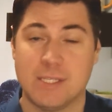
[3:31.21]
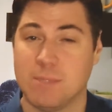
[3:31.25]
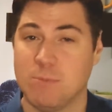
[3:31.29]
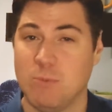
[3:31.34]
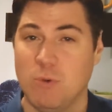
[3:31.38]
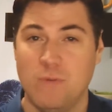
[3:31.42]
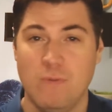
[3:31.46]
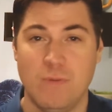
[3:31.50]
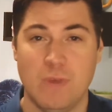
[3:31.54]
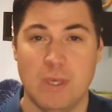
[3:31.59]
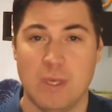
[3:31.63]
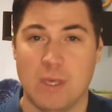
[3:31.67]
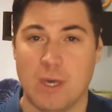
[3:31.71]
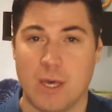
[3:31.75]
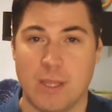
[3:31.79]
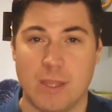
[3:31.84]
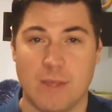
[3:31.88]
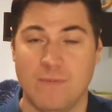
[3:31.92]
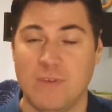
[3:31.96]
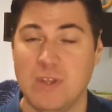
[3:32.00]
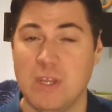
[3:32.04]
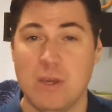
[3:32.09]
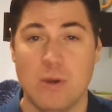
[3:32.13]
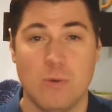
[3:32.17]
the movie, uh,
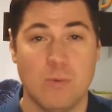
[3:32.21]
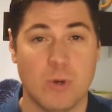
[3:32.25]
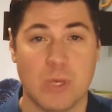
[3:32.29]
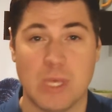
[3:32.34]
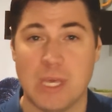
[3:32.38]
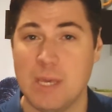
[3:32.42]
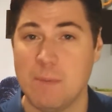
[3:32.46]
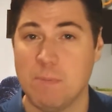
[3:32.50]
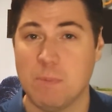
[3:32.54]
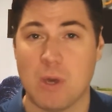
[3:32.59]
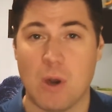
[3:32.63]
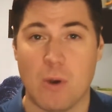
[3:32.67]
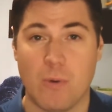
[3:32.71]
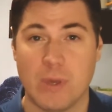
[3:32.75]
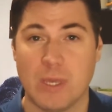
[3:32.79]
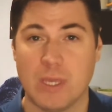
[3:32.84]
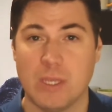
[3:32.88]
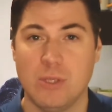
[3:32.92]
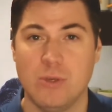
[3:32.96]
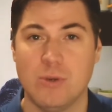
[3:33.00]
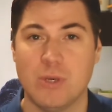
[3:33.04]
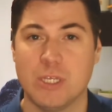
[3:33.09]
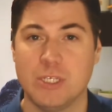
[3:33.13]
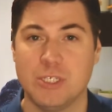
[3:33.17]
the video will keep going,
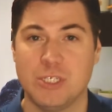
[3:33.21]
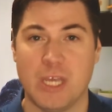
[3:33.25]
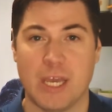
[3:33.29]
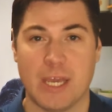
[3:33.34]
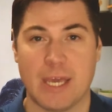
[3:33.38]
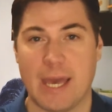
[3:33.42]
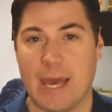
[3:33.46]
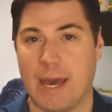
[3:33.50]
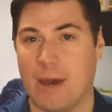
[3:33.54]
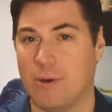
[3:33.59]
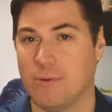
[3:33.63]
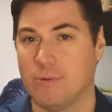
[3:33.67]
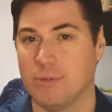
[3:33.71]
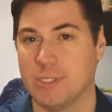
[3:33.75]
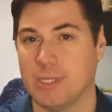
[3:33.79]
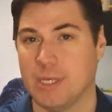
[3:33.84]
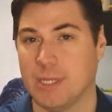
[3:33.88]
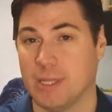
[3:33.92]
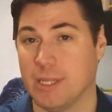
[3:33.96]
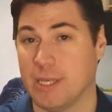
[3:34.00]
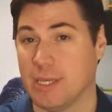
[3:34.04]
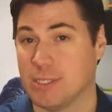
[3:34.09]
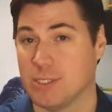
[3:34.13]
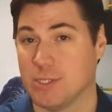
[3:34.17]
and you can check out
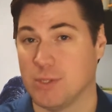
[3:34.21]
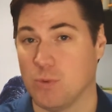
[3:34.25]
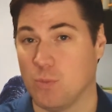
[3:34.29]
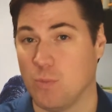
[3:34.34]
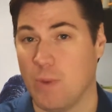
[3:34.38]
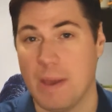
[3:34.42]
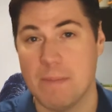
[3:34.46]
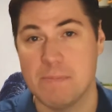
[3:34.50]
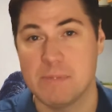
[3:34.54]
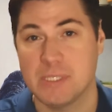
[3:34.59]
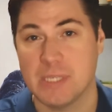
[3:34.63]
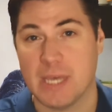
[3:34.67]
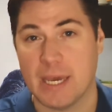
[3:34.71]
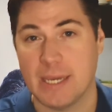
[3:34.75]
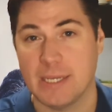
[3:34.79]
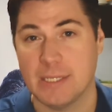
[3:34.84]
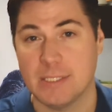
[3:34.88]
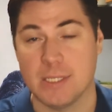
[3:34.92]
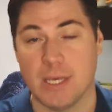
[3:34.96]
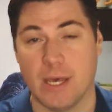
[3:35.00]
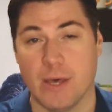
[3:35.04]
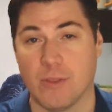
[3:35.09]
a link to the website,